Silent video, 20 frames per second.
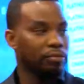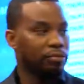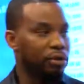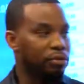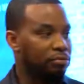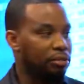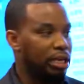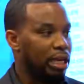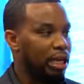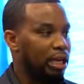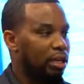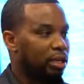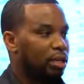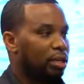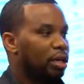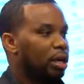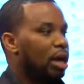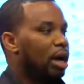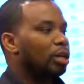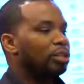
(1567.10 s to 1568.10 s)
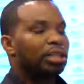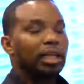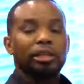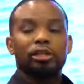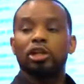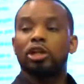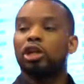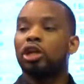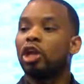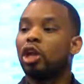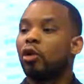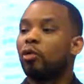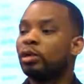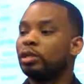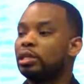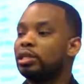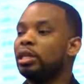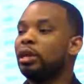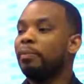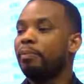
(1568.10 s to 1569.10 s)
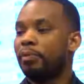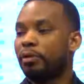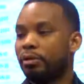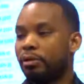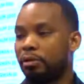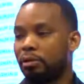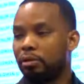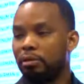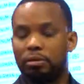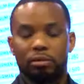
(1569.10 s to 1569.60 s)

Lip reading: 15? I'll take the lowest number.